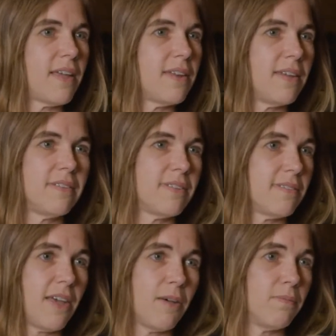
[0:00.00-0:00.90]
I need to
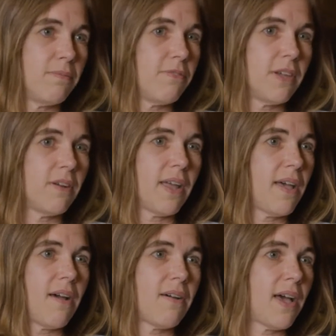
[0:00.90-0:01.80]
help figuring
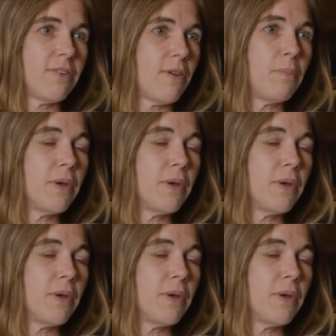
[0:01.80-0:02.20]
out how do I